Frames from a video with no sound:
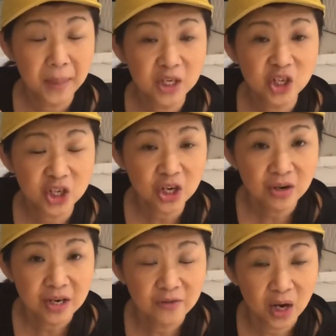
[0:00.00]
but
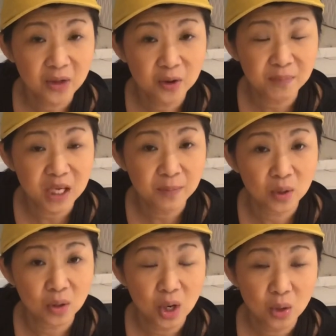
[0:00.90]
sharing for other
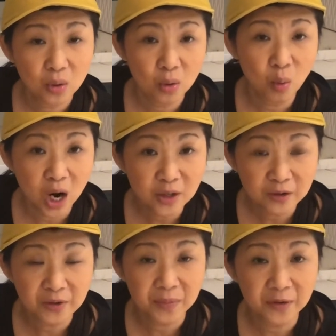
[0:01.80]
people who wander
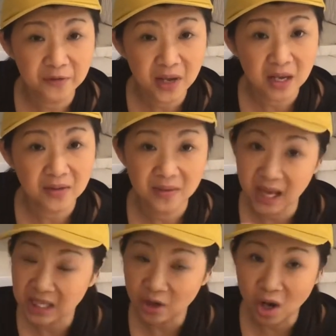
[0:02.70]
from their faith. And
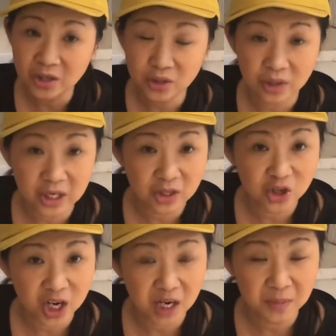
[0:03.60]
that's also in
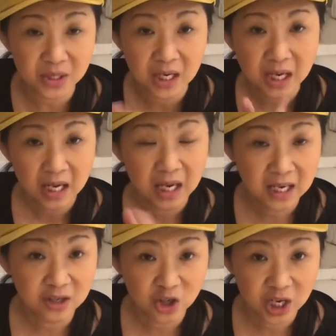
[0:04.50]
James.
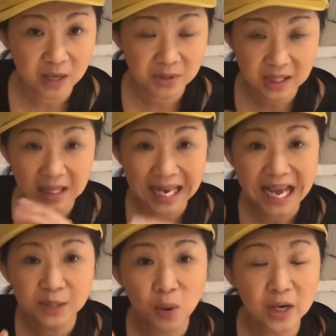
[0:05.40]
In James, the
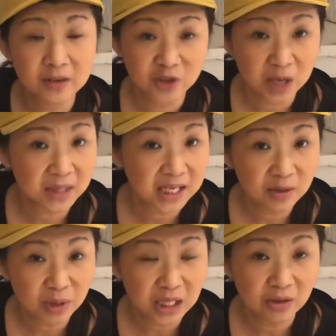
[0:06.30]
last part of James, I
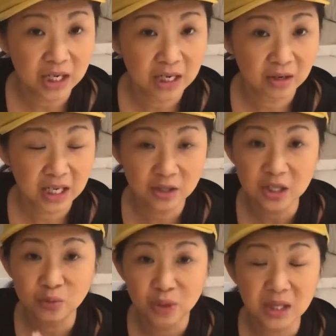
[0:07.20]
didn't read out yet, okay? So
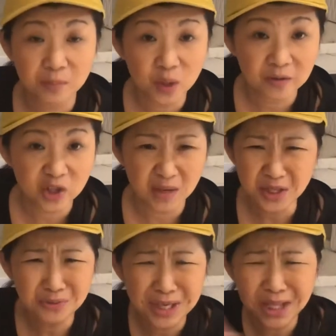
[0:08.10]
just read the book of James.
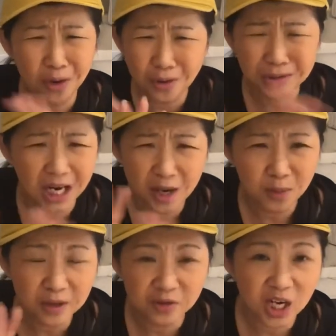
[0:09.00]
Just read the whole entire
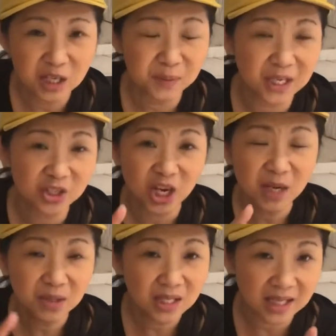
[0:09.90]
book of James, because
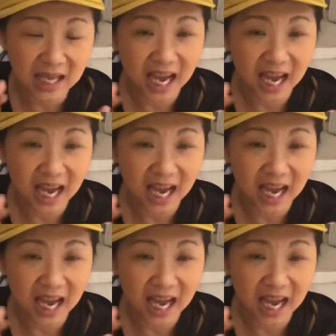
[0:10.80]
James is like the